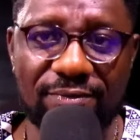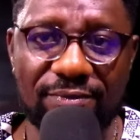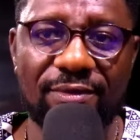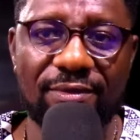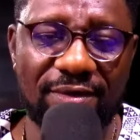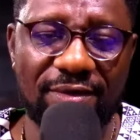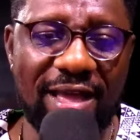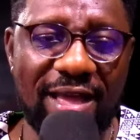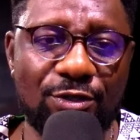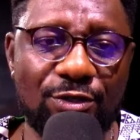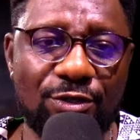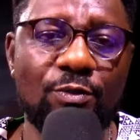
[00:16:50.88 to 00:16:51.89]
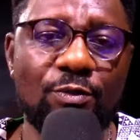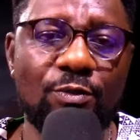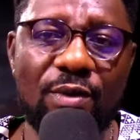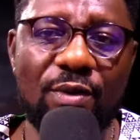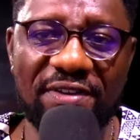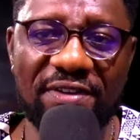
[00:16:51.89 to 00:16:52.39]
I told my wife at a
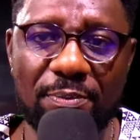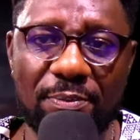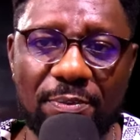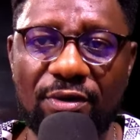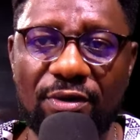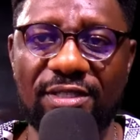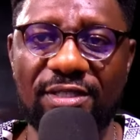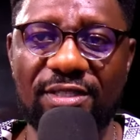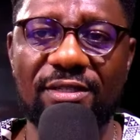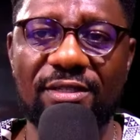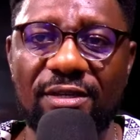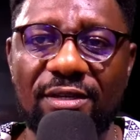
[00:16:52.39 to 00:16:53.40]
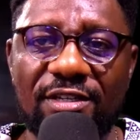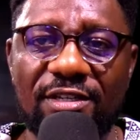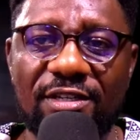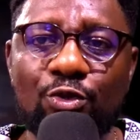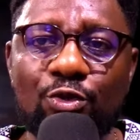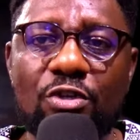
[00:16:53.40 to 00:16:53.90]
point, the two jobs
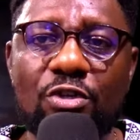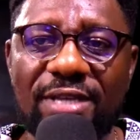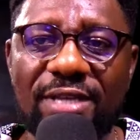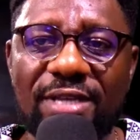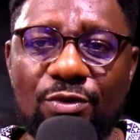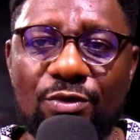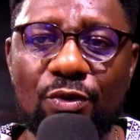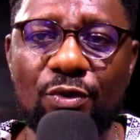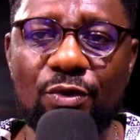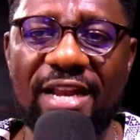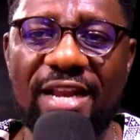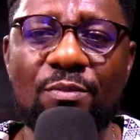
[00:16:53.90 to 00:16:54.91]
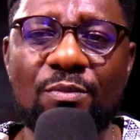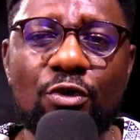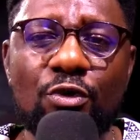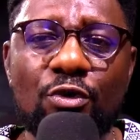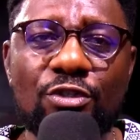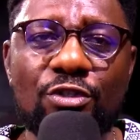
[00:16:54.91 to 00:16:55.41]
I do, they are the
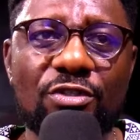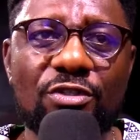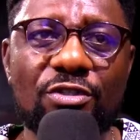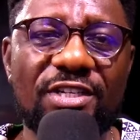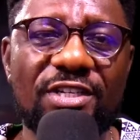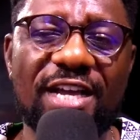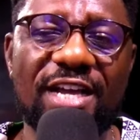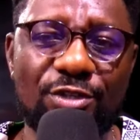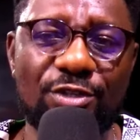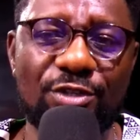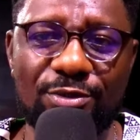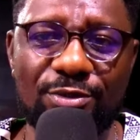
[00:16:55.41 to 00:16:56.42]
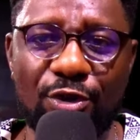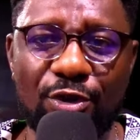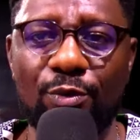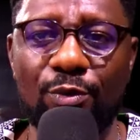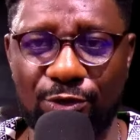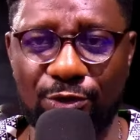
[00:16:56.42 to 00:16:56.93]
most critical jobs
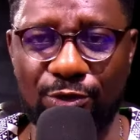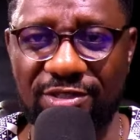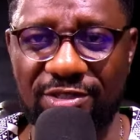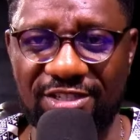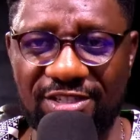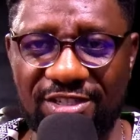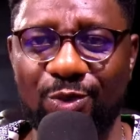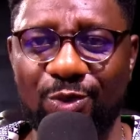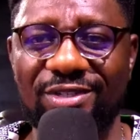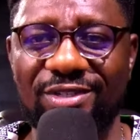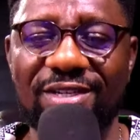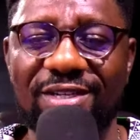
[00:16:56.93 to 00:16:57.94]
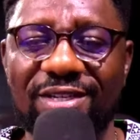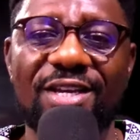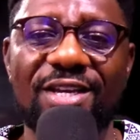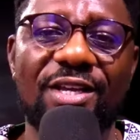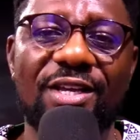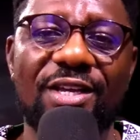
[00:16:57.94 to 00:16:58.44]
almost in this world. You are
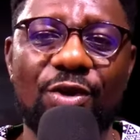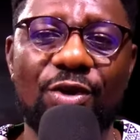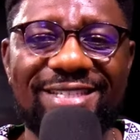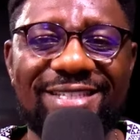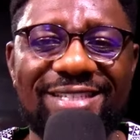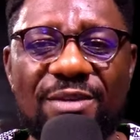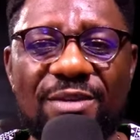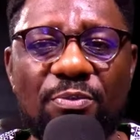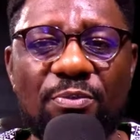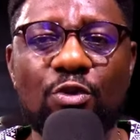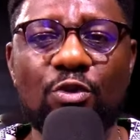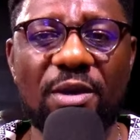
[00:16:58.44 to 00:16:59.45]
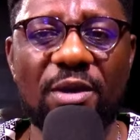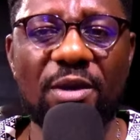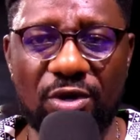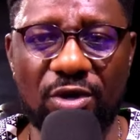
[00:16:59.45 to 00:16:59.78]
teaching people to make money.